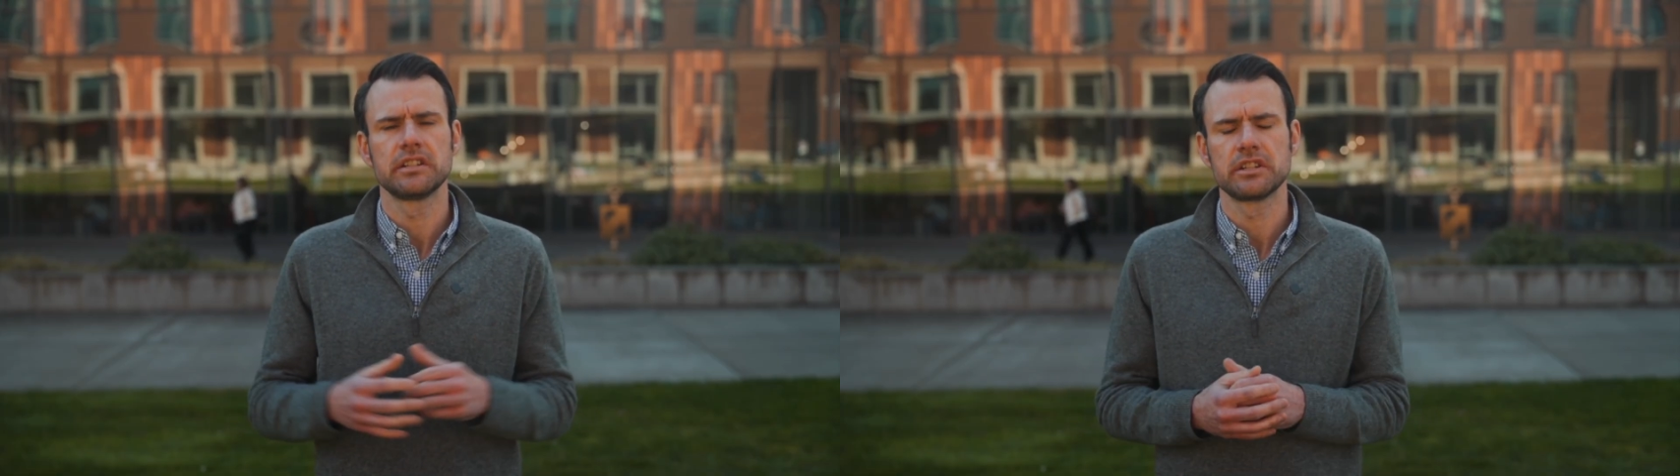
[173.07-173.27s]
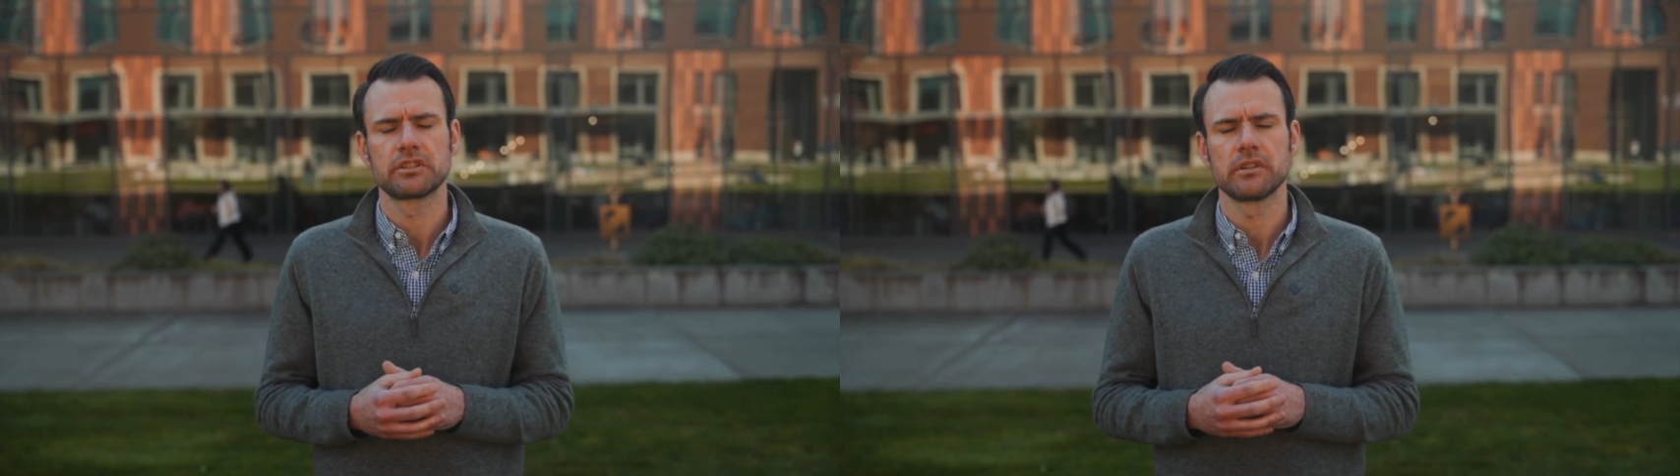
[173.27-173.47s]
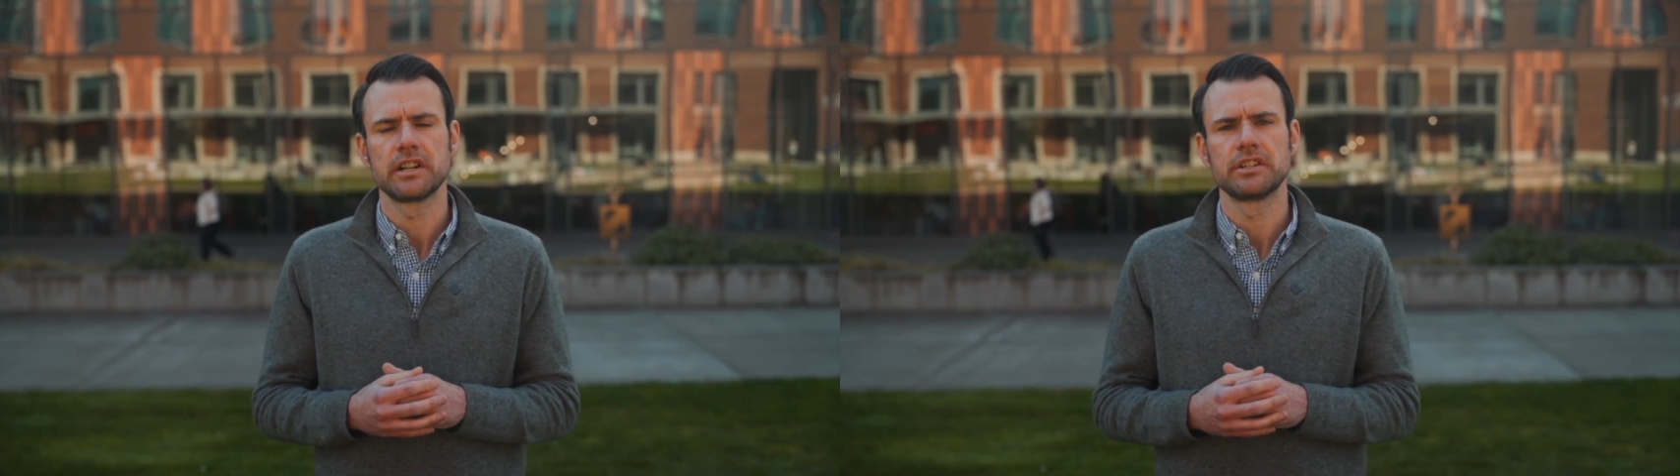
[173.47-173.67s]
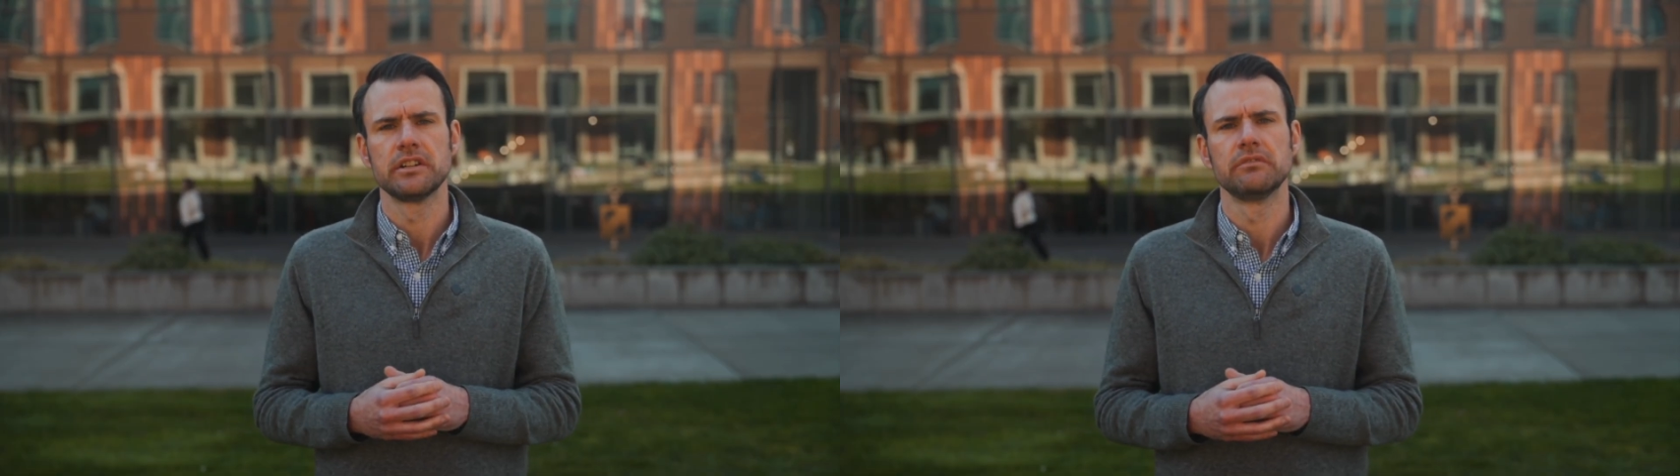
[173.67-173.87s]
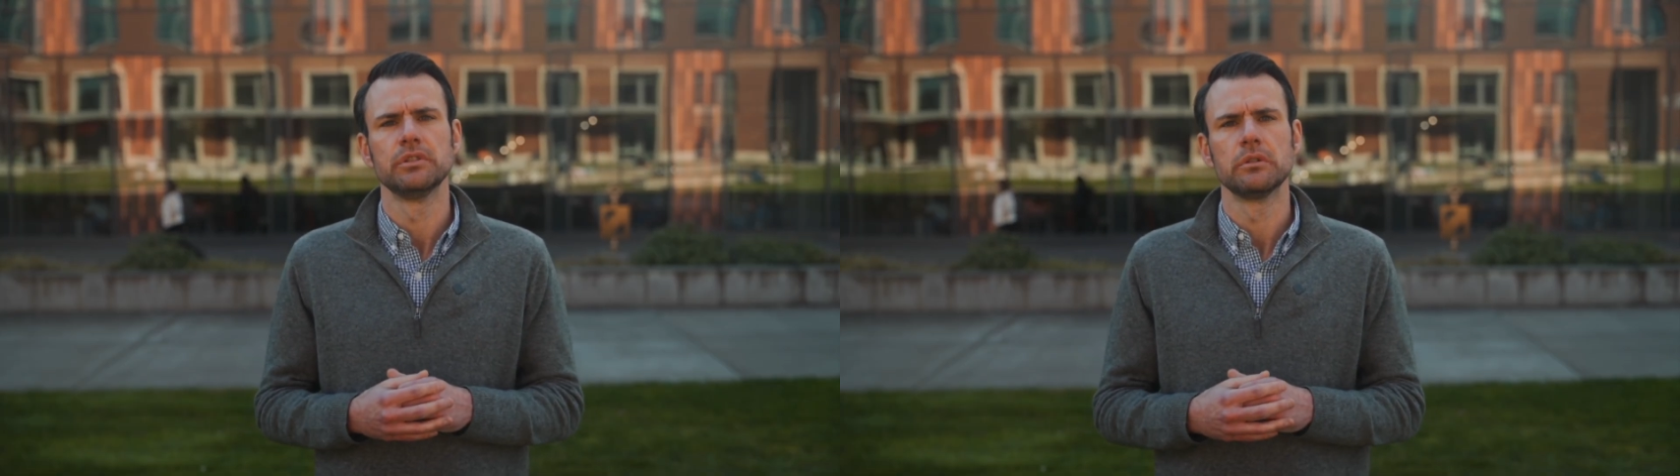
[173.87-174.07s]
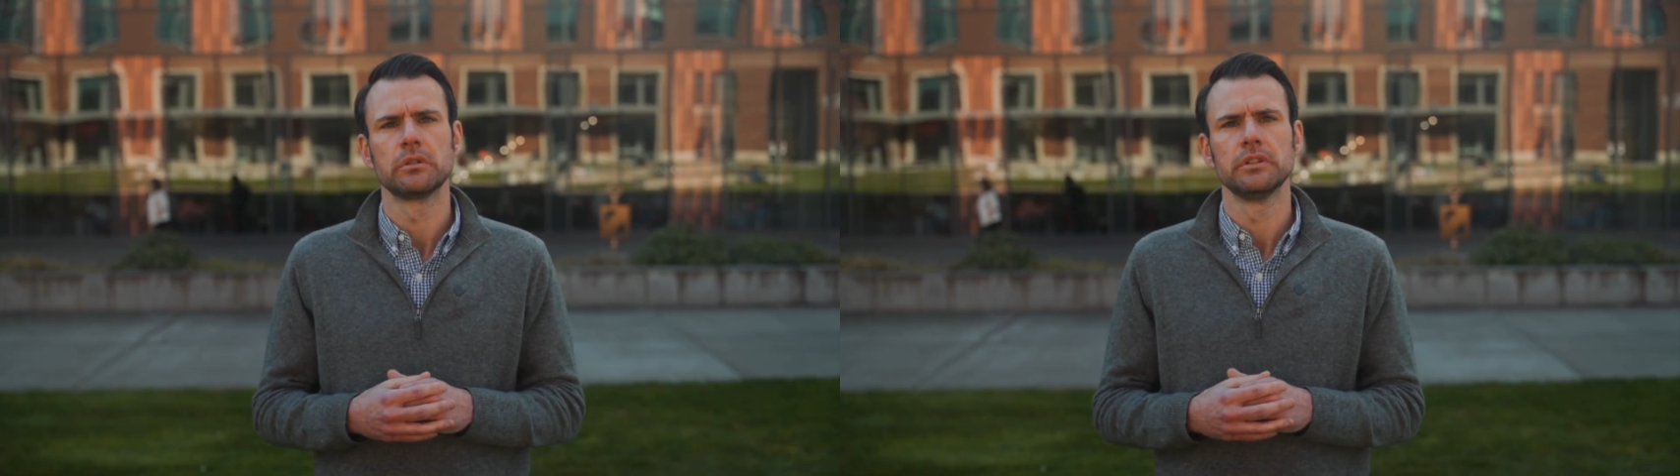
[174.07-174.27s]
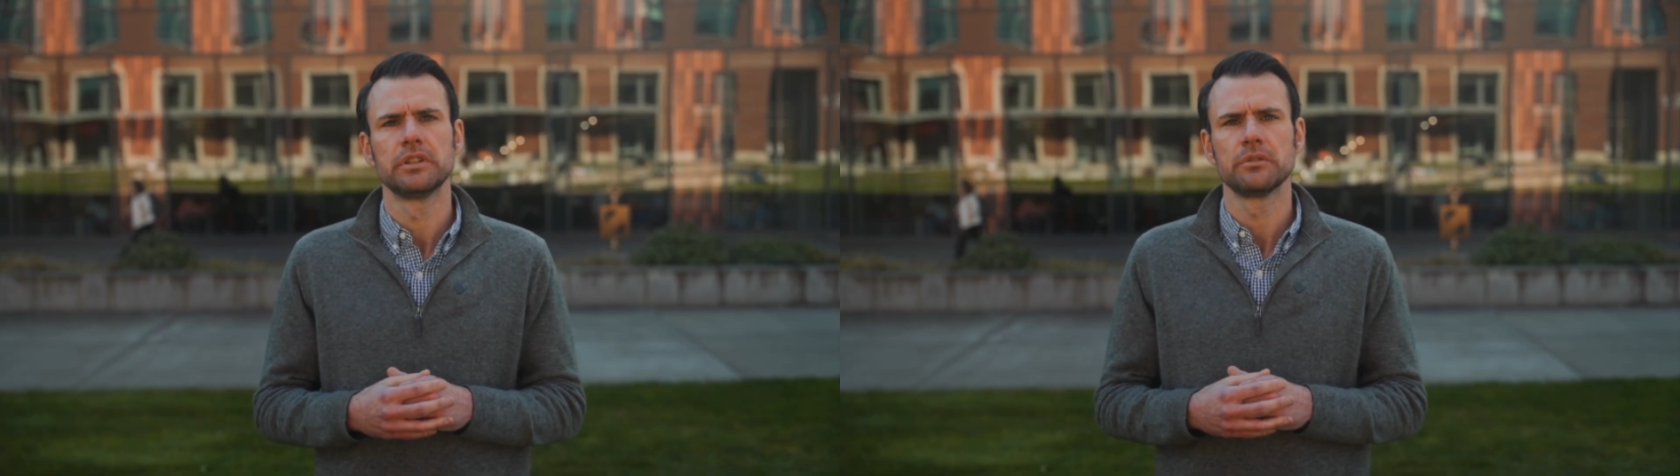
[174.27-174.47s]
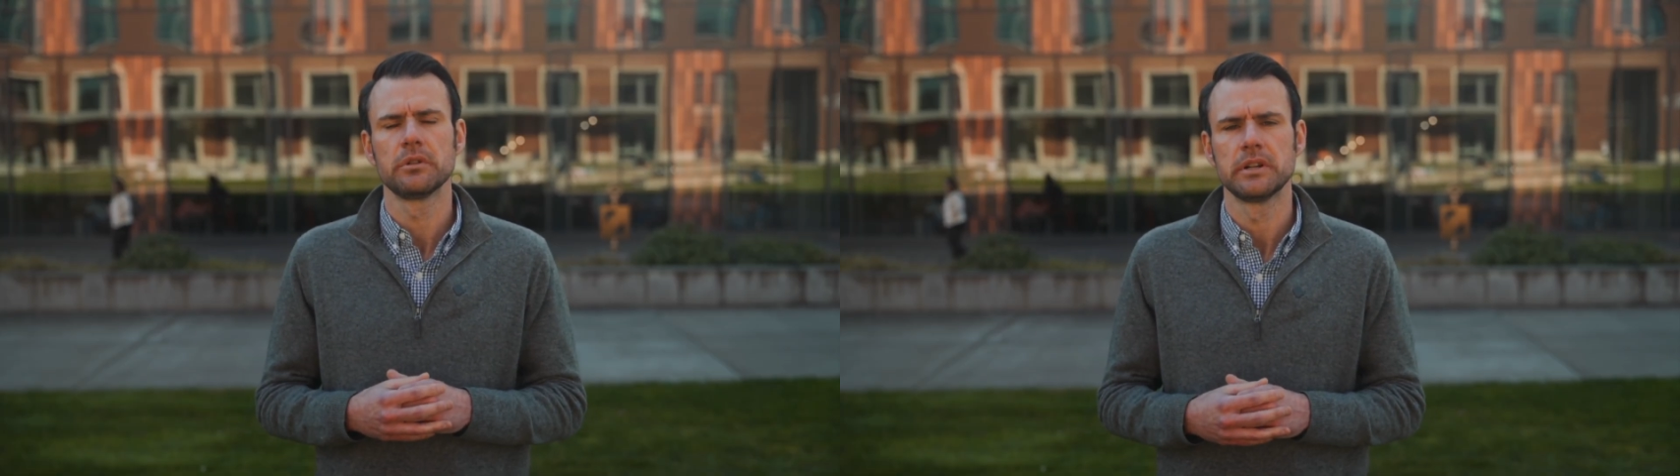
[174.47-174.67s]
discretion of local
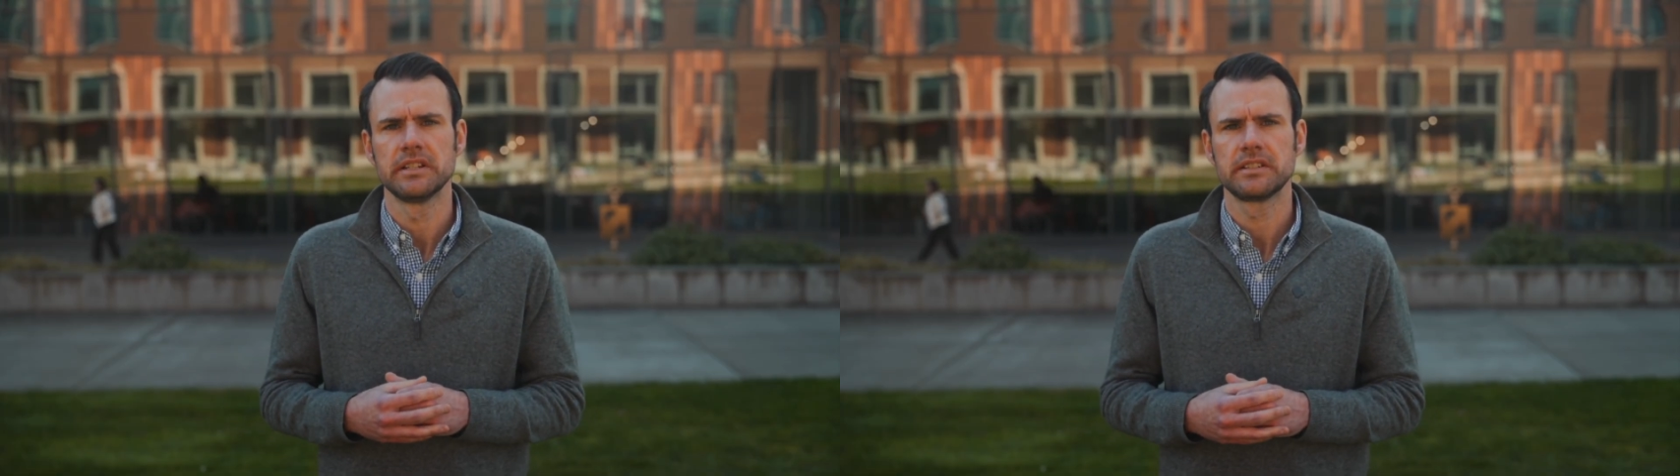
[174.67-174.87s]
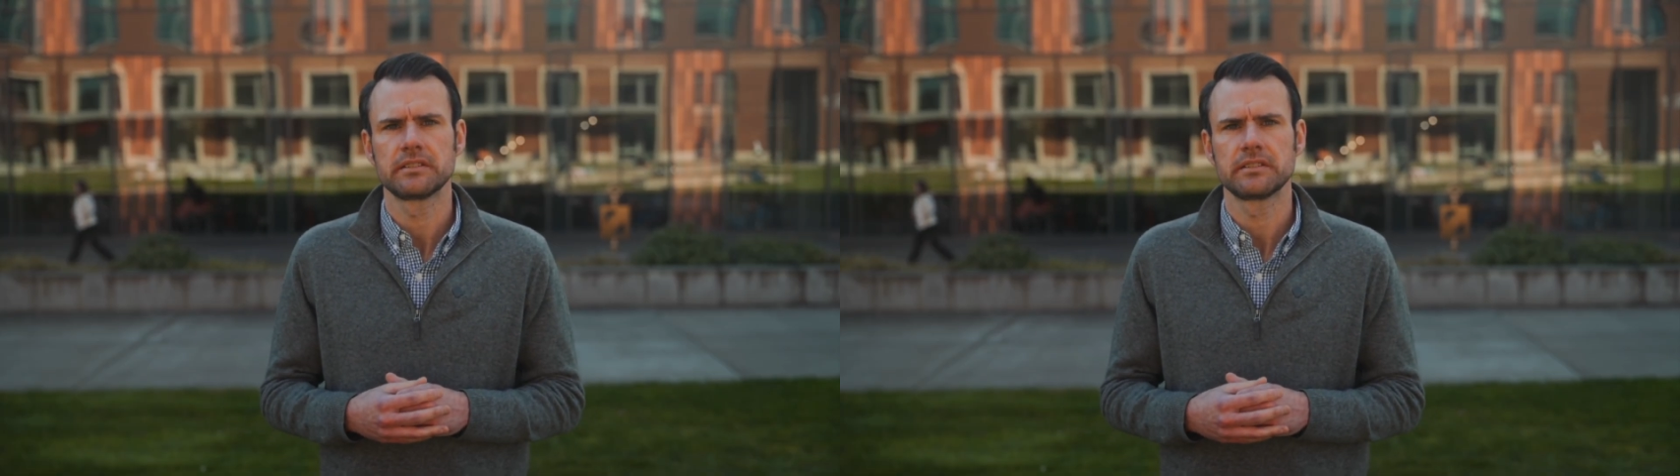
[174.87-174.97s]
authorities.